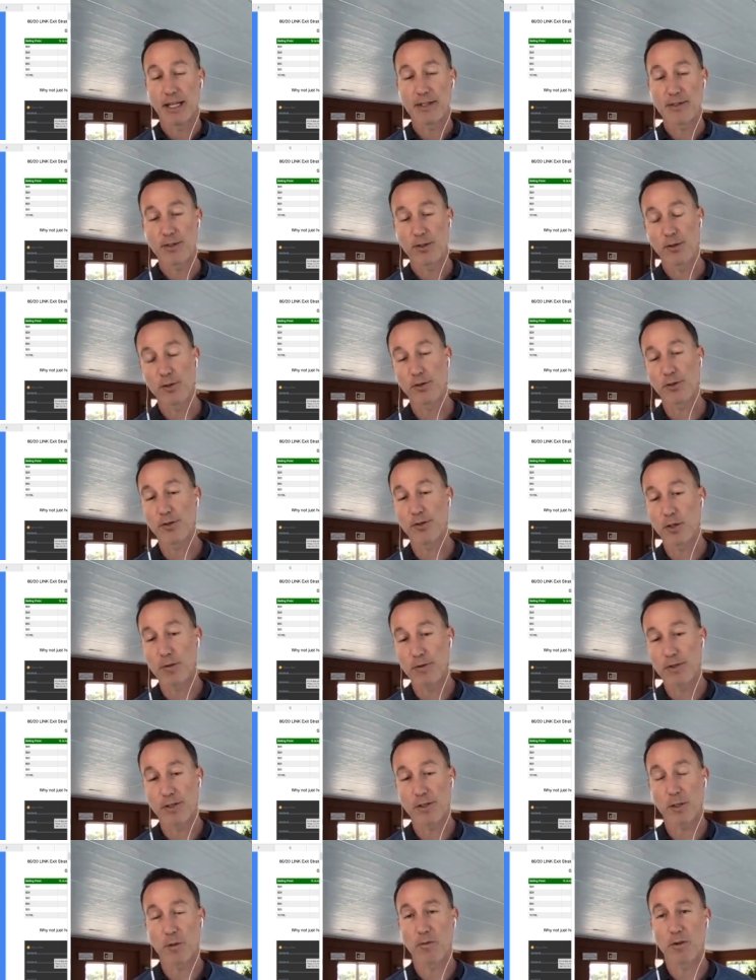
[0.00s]
institutional
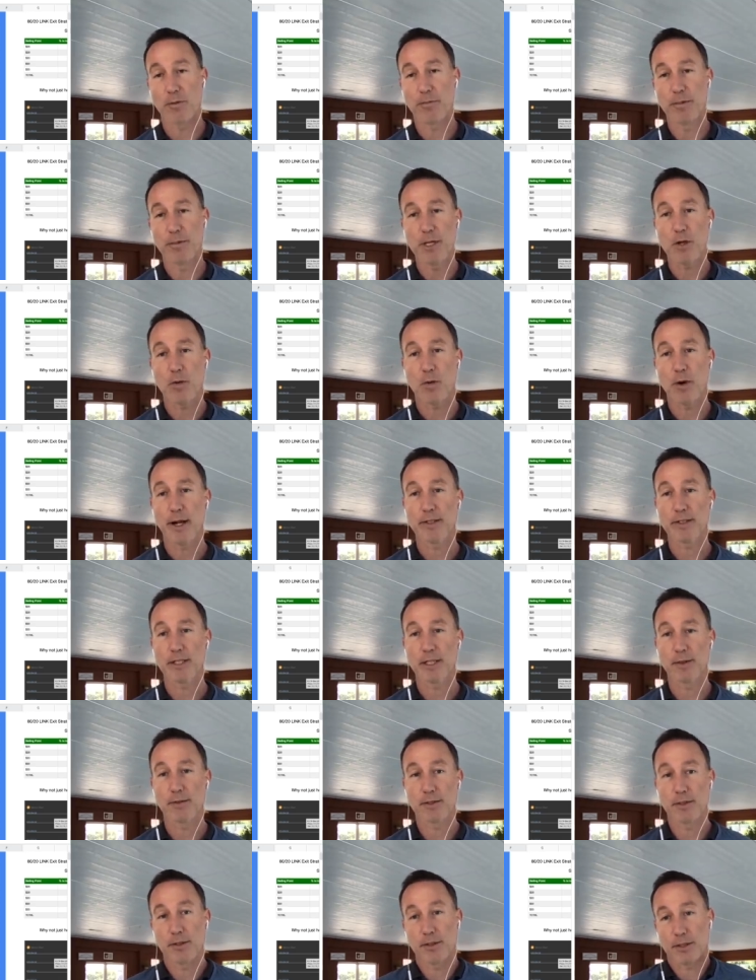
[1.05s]
services over at BeQuant. And
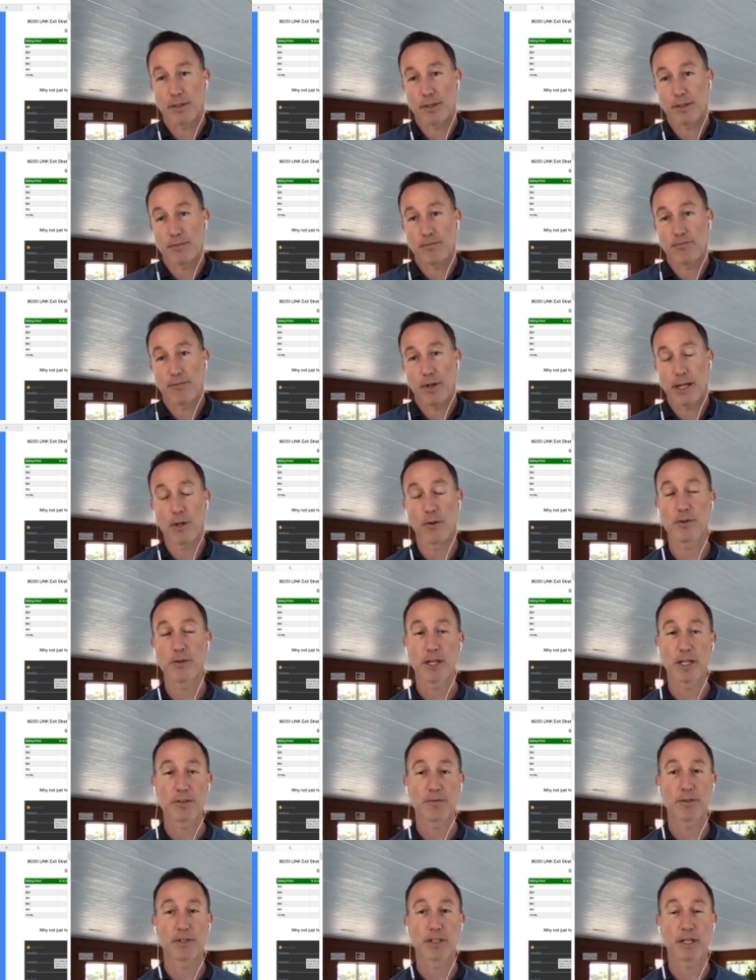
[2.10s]
he goes, look, I know those
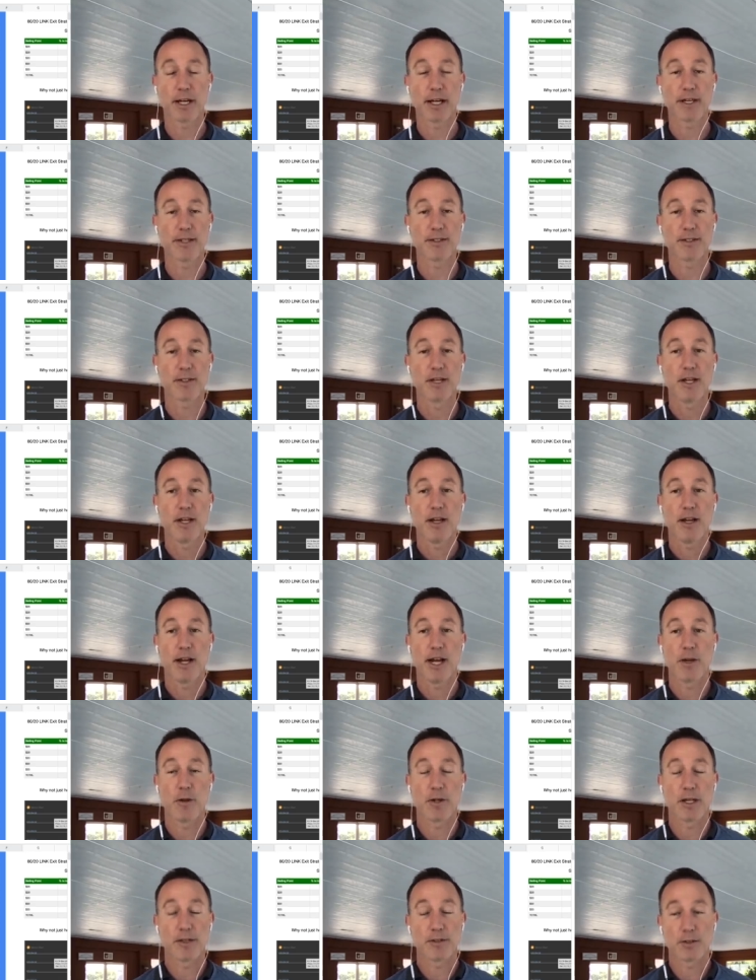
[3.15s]
hedge fund guys.
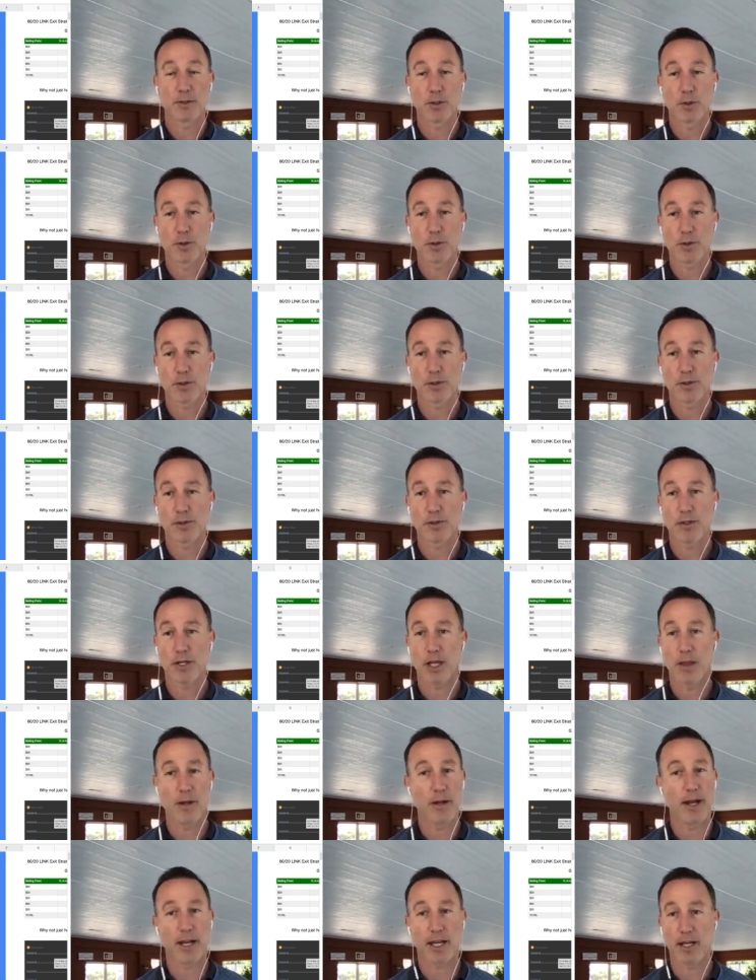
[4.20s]
I know the institutions,
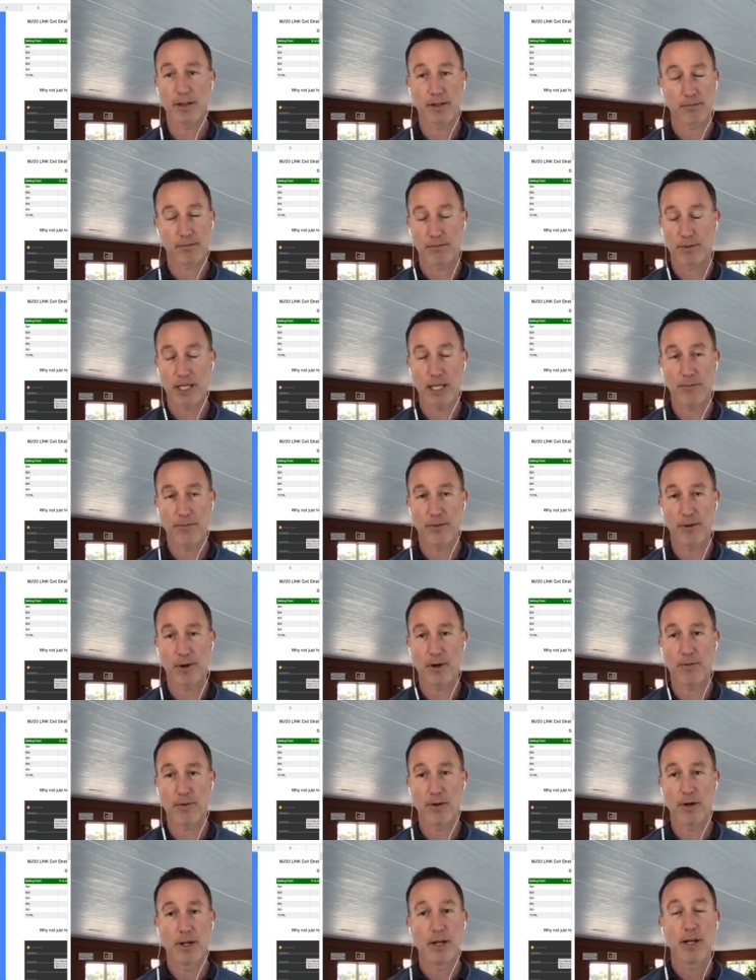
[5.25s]
and they're not going to keep
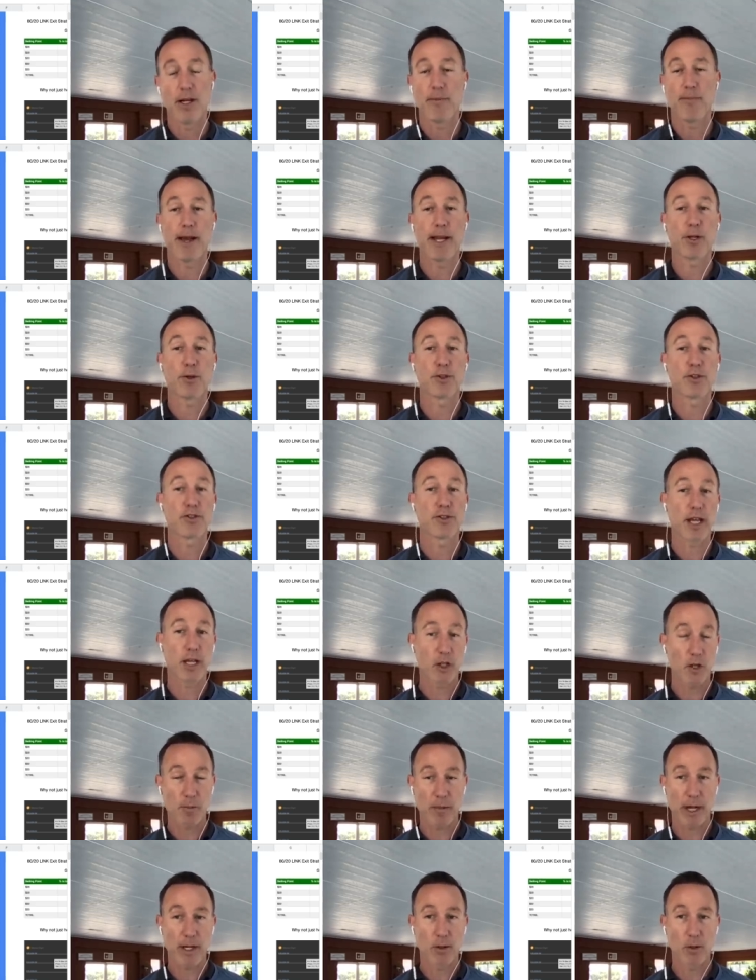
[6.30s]
forever. Michael
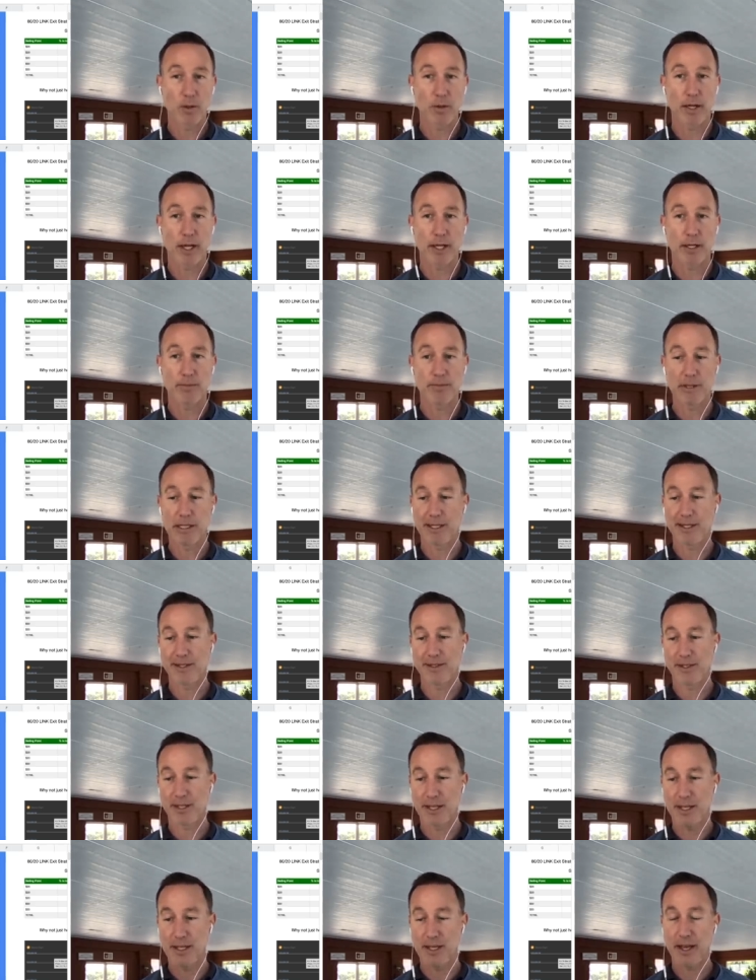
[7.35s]
Saylor might do that
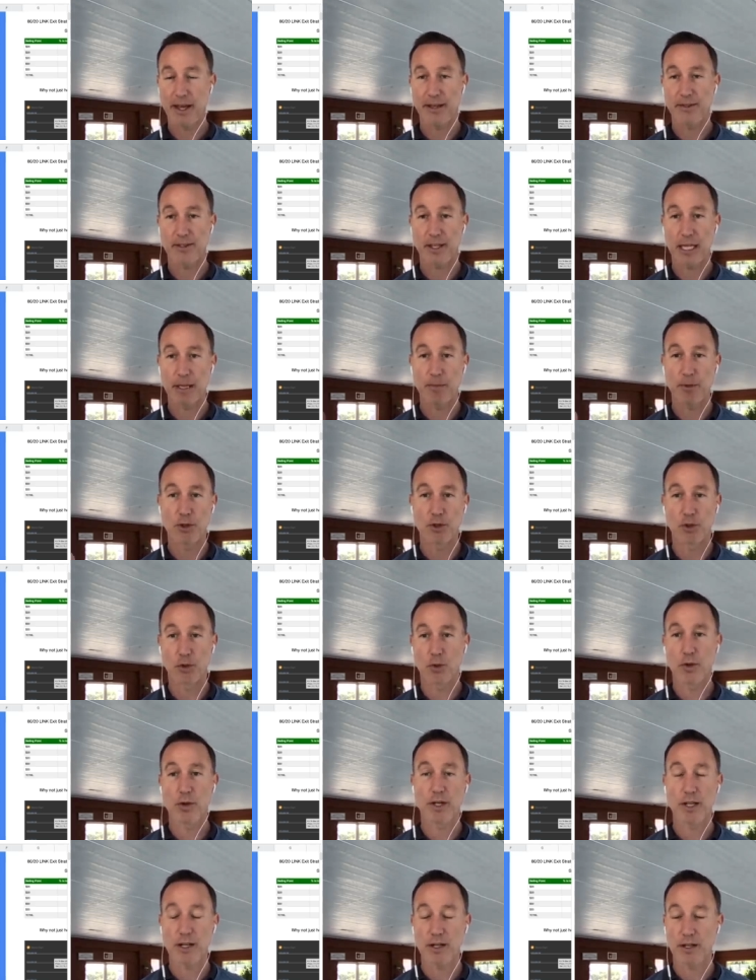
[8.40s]
because he has a
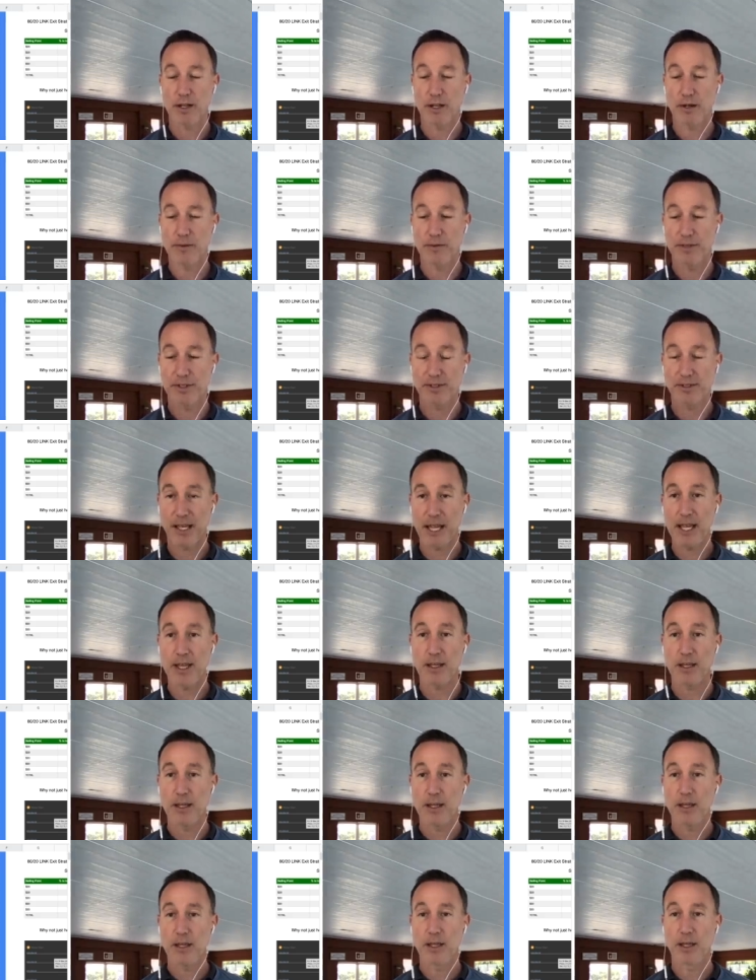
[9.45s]
majority of
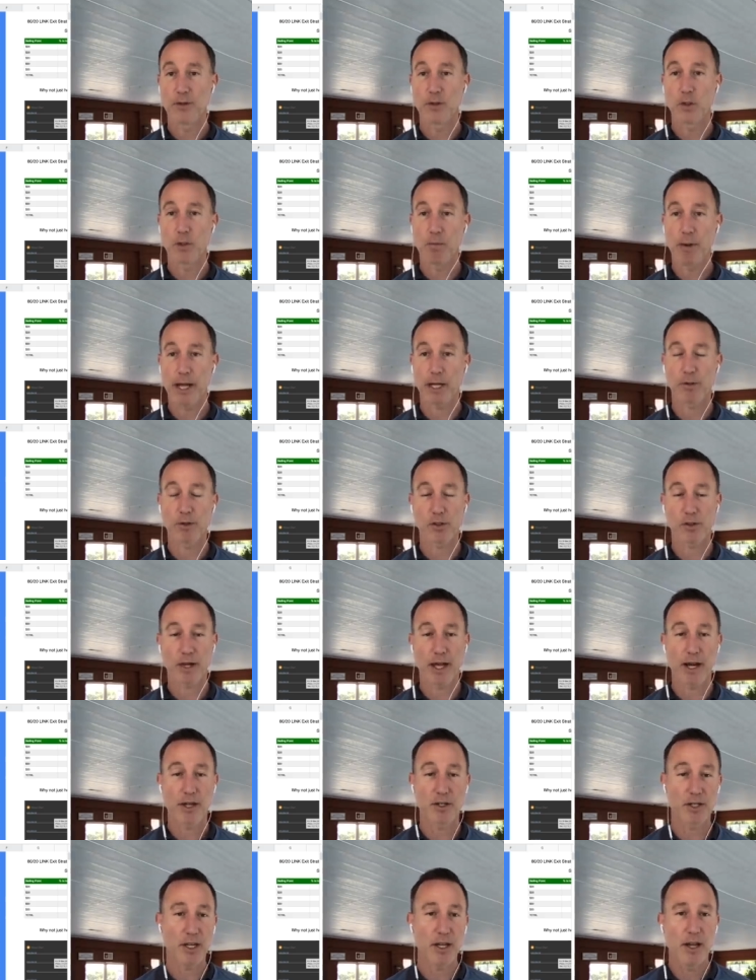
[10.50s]
stake into
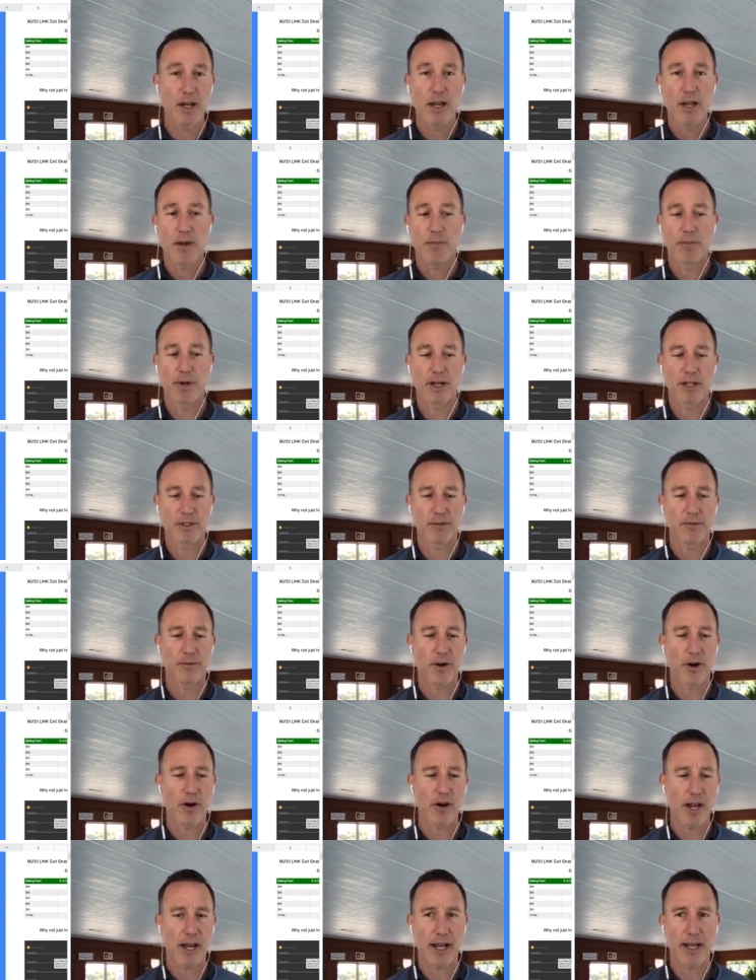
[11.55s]
MicroStrategy. But as
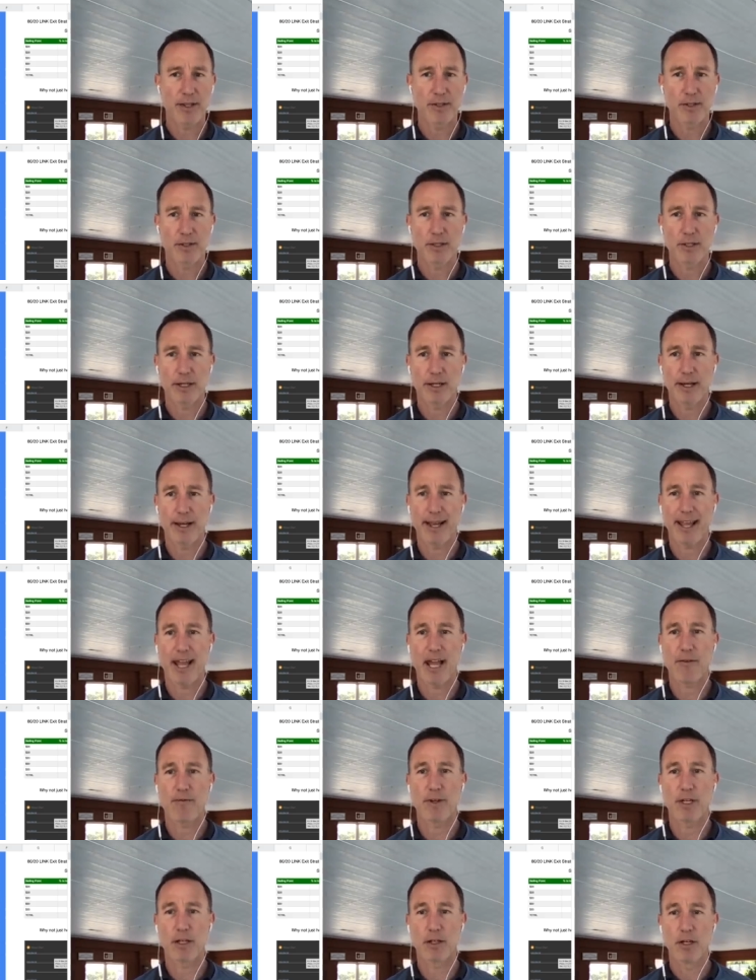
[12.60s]
far as uh,
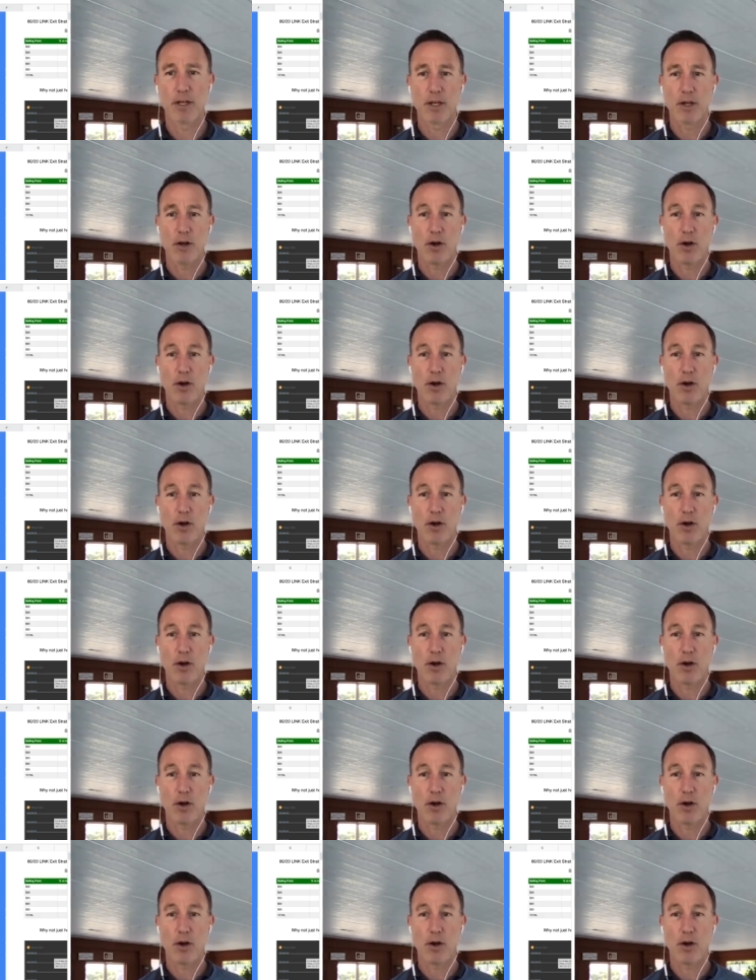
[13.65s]
having